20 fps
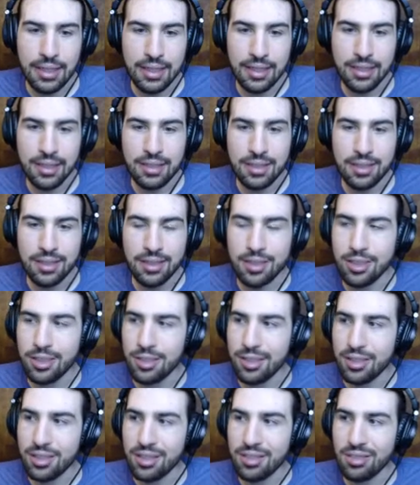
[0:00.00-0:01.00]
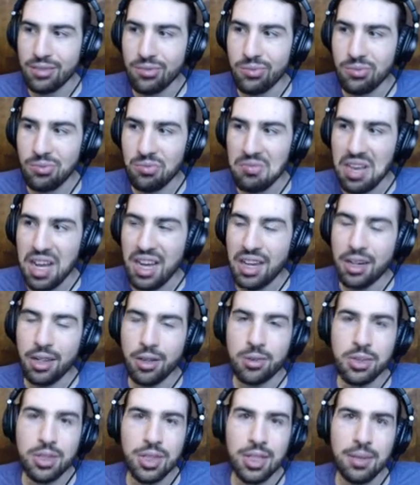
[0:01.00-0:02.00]
is, I don't
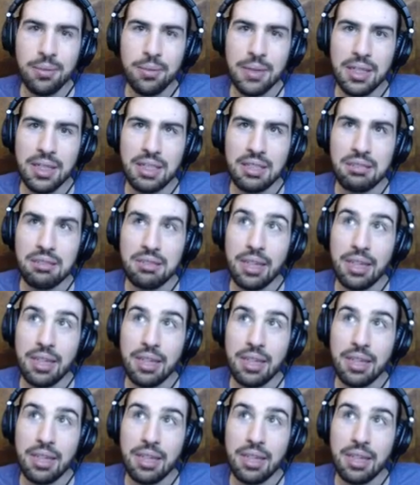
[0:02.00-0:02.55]
know, should I make,